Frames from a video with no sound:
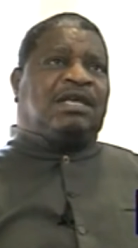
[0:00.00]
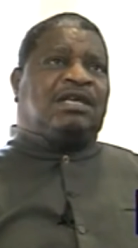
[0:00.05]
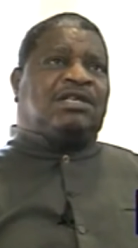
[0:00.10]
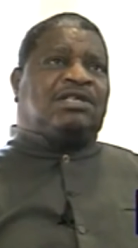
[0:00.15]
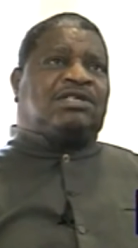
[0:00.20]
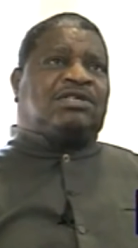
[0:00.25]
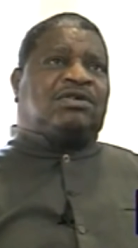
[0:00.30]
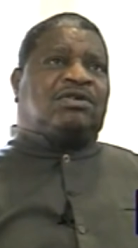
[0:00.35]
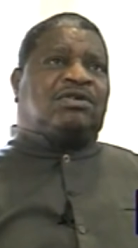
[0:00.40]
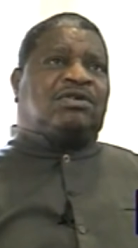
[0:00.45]

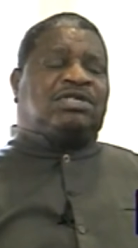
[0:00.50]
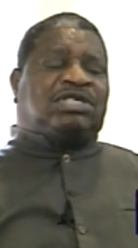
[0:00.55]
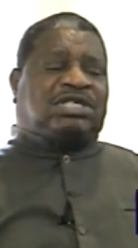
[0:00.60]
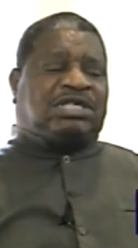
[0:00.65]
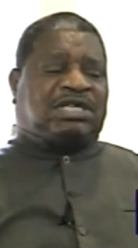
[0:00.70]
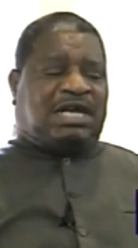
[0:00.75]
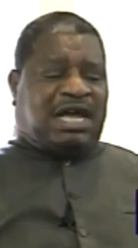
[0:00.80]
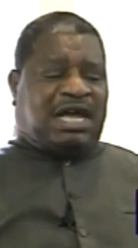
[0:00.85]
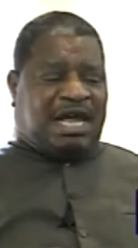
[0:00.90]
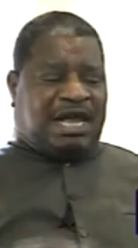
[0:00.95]
So she
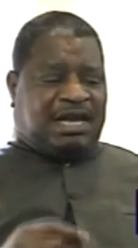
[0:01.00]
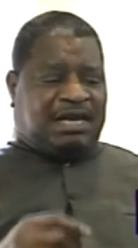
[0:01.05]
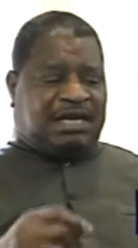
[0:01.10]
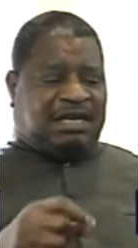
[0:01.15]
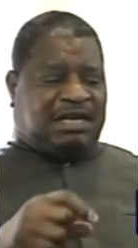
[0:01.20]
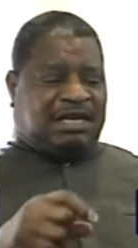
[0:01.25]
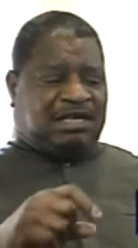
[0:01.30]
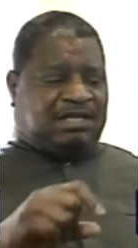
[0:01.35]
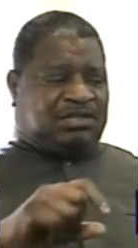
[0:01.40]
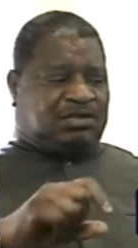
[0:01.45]
had
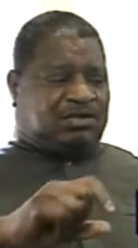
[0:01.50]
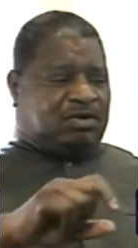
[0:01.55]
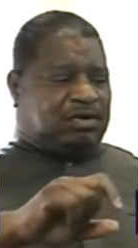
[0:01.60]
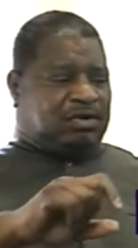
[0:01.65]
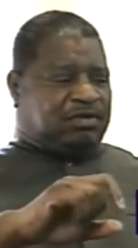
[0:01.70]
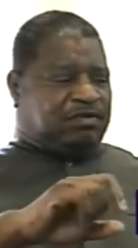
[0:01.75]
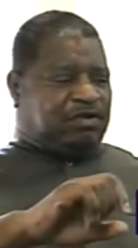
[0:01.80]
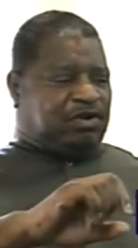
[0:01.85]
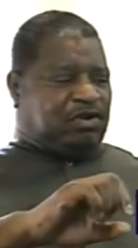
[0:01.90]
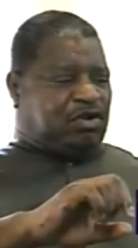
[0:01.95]
this sort
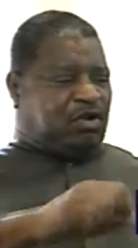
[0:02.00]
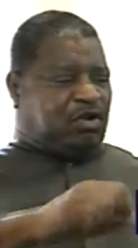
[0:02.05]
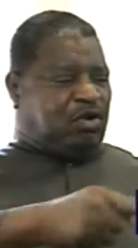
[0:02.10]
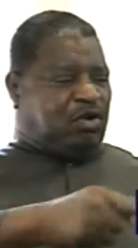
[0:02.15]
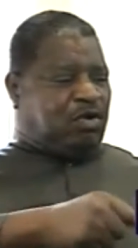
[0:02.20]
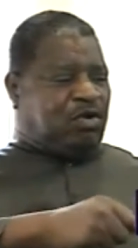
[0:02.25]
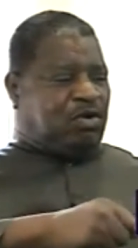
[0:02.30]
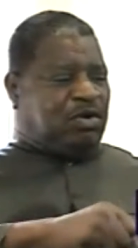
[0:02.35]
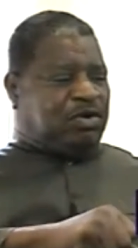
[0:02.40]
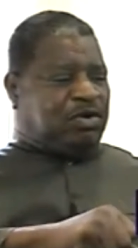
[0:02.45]
of
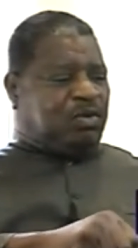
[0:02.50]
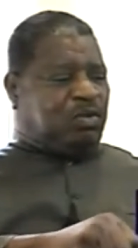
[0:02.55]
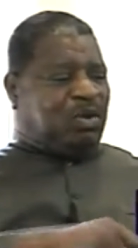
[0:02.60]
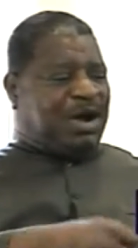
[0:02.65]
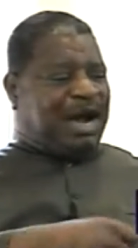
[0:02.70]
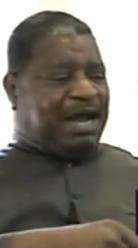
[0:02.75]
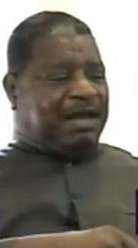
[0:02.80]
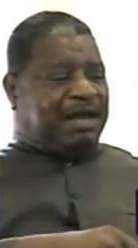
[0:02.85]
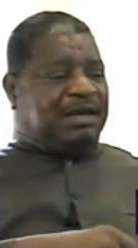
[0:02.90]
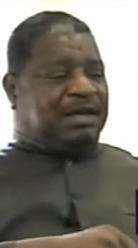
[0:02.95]
cord
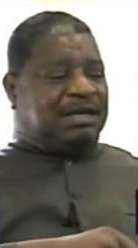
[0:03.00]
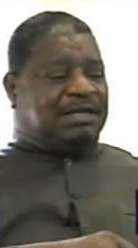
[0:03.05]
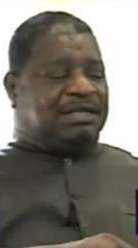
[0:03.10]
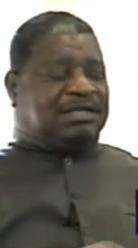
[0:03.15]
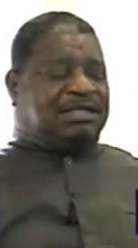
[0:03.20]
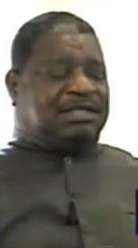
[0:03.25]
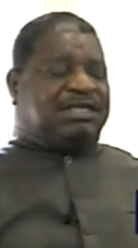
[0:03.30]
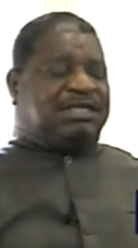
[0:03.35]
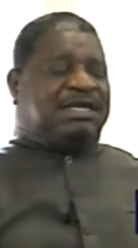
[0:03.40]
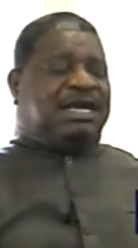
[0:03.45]
wire
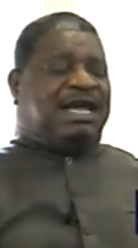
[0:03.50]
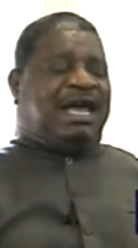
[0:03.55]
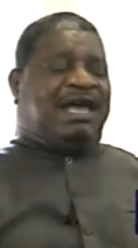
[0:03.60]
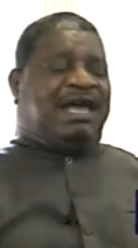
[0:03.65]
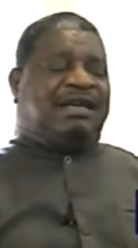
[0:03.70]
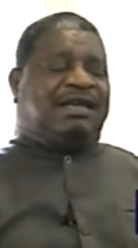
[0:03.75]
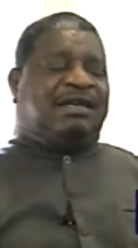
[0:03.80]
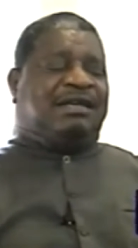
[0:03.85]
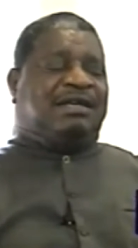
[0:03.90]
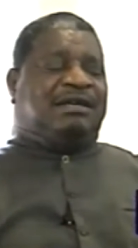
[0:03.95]
she
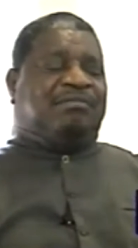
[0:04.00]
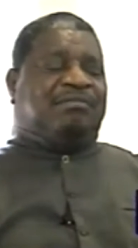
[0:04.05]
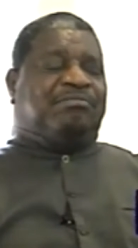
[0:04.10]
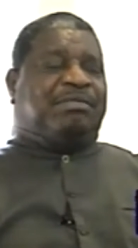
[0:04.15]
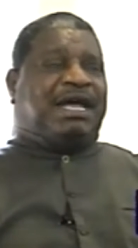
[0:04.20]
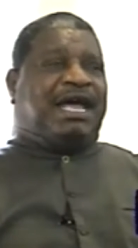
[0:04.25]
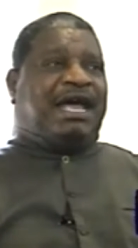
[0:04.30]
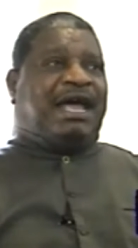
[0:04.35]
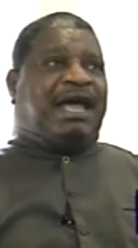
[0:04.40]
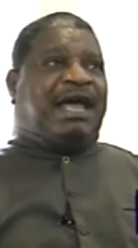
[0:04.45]
had in her
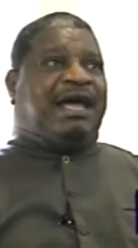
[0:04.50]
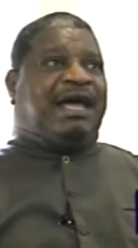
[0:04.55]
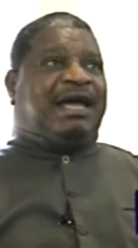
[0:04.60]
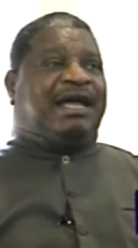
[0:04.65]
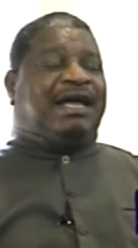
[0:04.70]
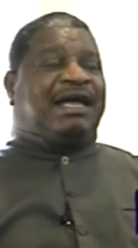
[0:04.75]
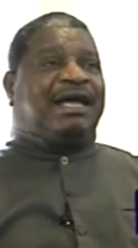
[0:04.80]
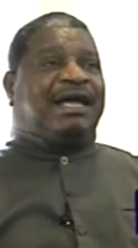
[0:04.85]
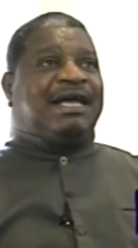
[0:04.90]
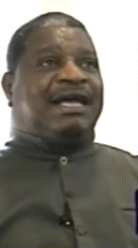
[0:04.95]
bag.
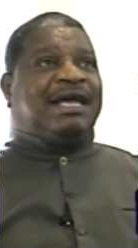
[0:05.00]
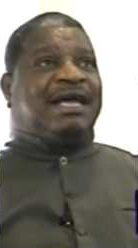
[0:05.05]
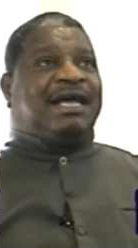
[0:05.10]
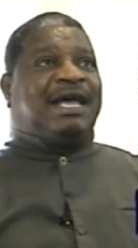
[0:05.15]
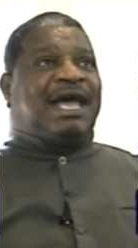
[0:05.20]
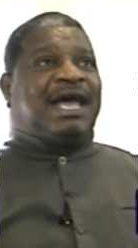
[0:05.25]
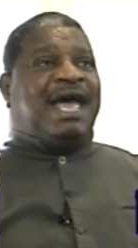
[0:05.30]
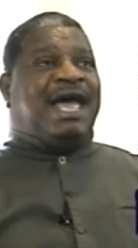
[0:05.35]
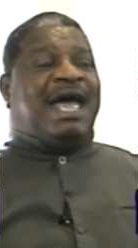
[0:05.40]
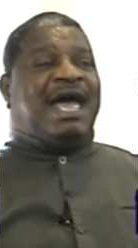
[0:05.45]

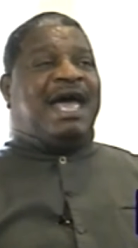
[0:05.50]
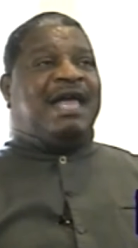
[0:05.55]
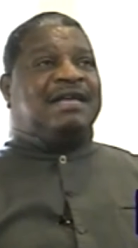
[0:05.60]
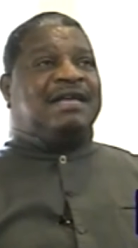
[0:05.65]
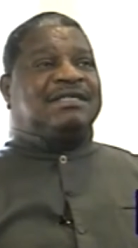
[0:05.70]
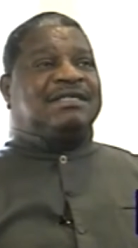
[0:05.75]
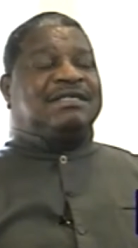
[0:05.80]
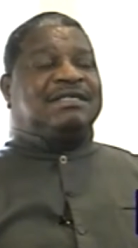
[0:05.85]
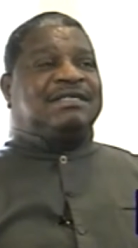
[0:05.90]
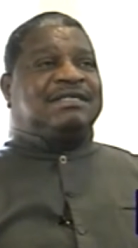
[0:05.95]

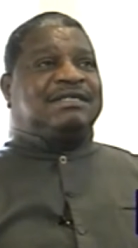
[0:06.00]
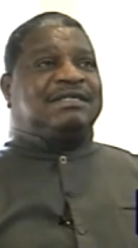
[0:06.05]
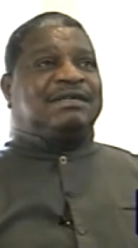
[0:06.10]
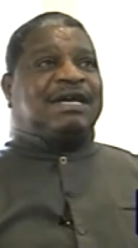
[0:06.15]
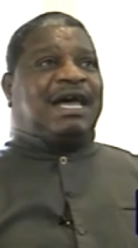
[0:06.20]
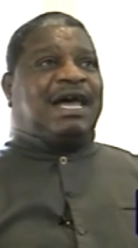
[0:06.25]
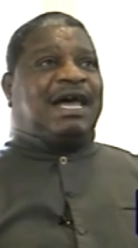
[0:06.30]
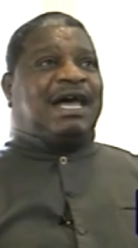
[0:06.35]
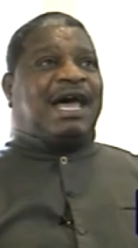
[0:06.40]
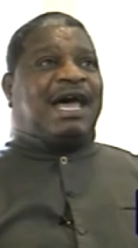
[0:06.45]
And
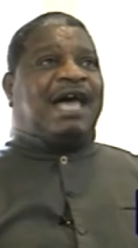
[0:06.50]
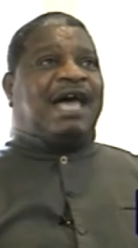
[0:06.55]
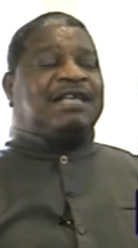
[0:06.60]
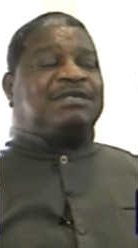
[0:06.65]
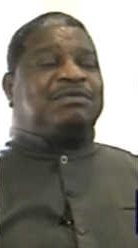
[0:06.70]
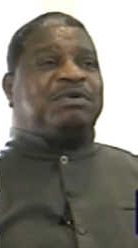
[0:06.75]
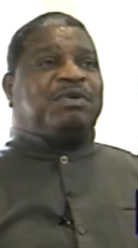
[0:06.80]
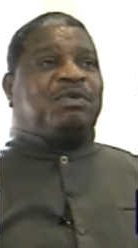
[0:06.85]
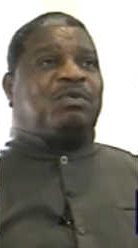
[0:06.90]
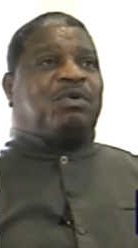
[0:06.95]

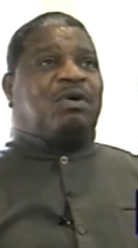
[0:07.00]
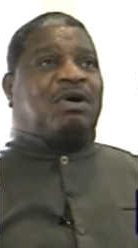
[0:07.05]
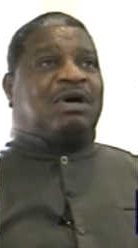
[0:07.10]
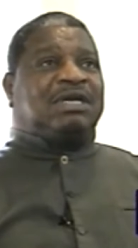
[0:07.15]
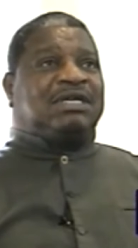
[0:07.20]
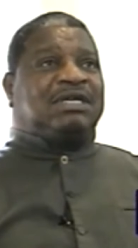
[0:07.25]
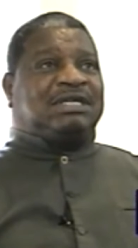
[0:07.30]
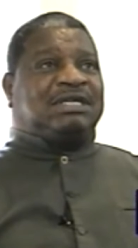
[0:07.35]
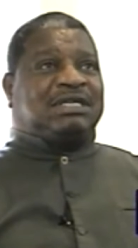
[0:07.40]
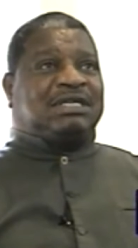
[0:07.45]
as we
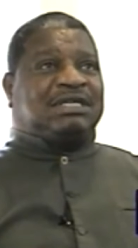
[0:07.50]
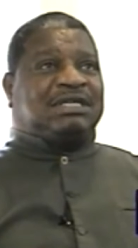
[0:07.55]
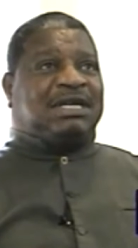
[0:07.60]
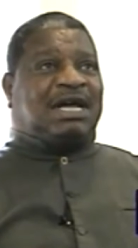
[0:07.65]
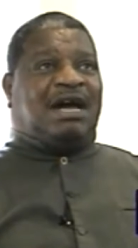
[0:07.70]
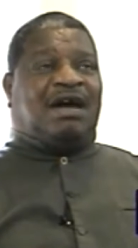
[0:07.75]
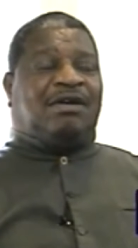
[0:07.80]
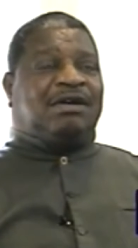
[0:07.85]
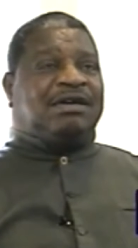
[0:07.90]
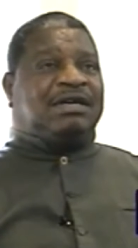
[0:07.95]
walked
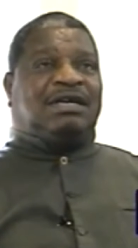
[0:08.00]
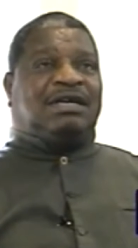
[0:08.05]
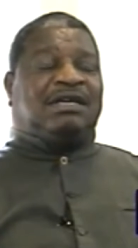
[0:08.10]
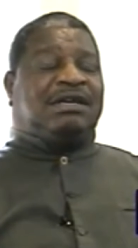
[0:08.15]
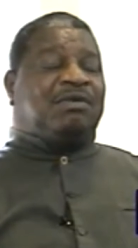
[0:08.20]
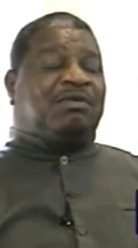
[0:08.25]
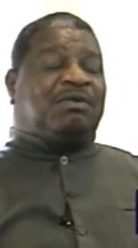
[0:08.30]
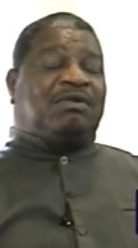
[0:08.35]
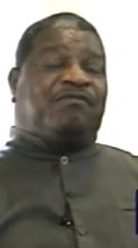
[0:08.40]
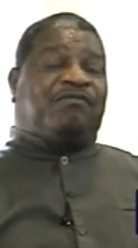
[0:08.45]
down, and they
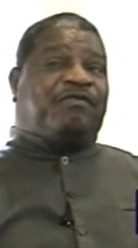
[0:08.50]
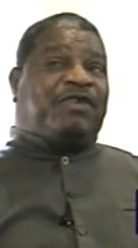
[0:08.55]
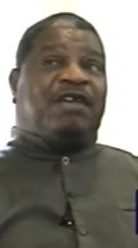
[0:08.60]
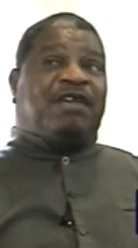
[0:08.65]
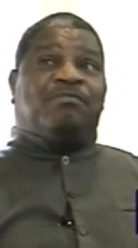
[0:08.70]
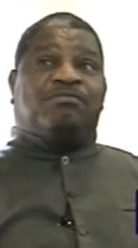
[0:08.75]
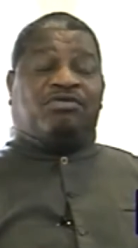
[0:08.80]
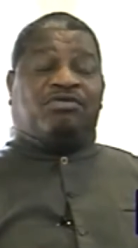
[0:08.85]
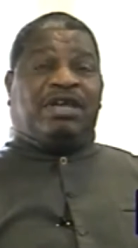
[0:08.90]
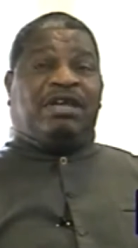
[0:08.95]
were very
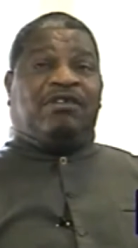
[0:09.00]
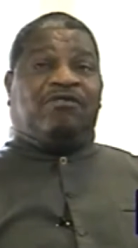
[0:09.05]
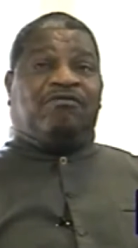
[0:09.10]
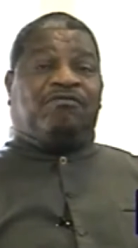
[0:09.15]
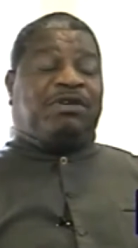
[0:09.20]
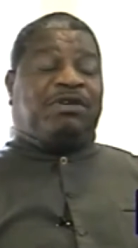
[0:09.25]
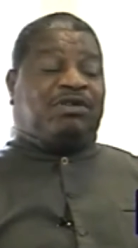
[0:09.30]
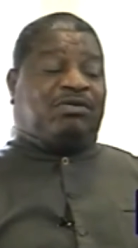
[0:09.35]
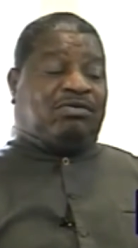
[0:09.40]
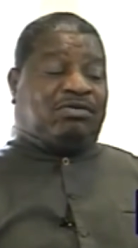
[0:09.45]
brave
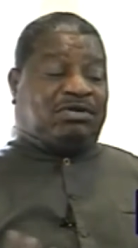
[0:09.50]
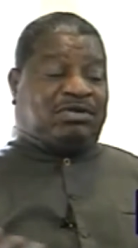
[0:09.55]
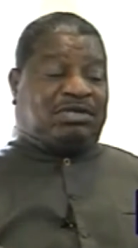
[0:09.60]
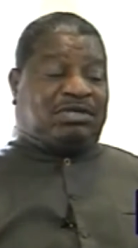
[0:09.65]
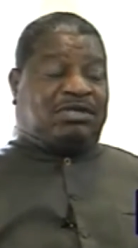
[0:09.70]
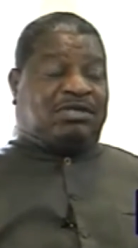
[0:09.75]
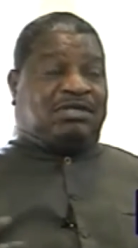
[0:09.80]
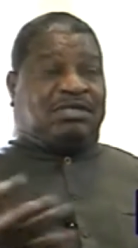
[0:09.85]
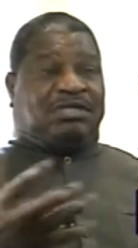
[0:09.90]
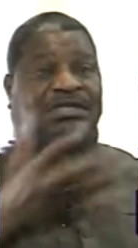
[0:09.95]
because, you
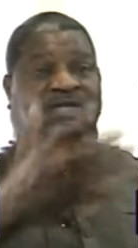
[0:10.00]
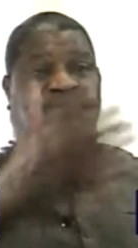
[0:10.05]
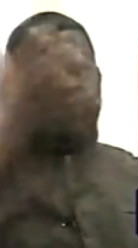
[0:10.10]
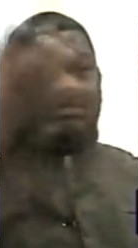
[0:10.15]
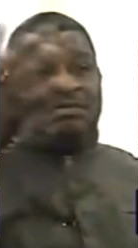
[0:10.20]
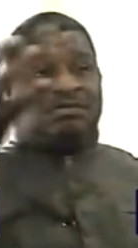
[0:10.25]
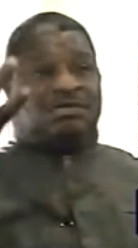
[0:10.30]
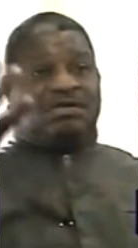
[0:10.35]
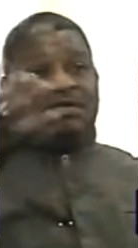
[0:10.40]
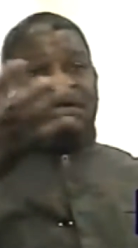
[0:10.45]
know, these
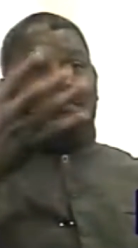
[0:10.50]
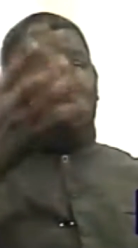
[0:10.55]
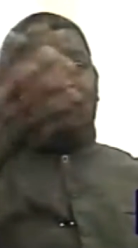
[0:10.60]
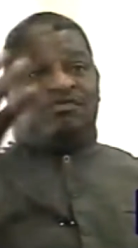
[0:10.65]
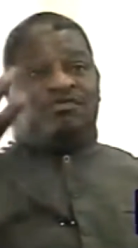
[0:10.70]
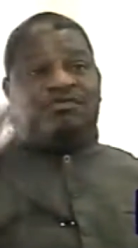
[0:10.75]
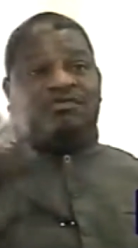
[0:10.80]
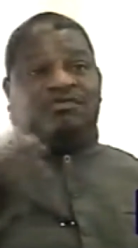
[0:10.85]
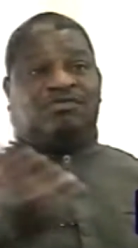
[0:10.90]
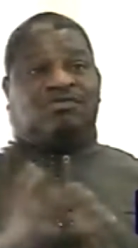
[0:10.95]
were some
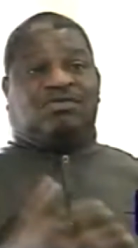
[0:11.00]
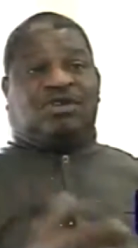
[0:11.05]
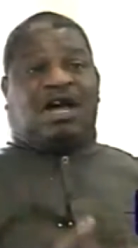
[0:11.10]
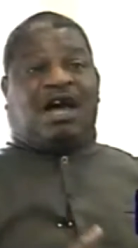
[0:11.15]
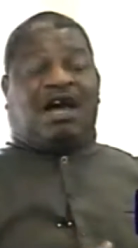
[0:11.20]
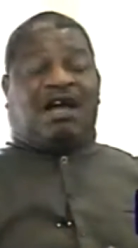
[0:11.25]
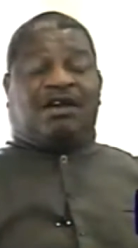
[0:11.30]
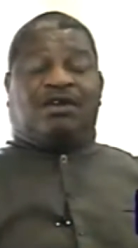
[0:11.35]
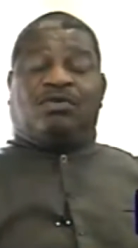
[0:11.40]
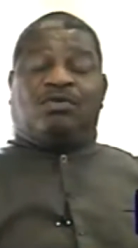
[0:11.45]

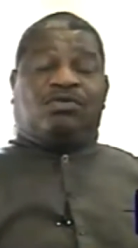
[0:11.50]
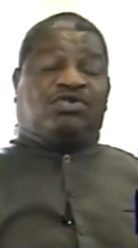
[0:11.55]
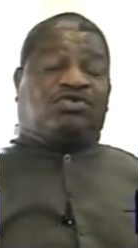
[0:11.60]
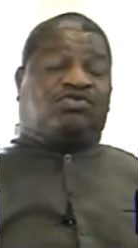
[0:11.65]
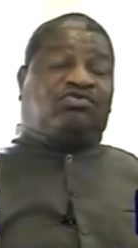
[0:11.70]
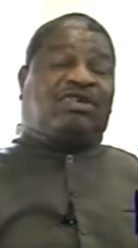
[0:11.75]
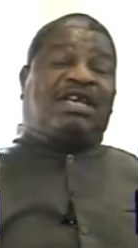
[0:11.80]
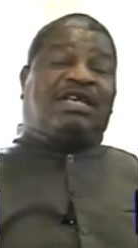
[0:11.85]
hard-nosed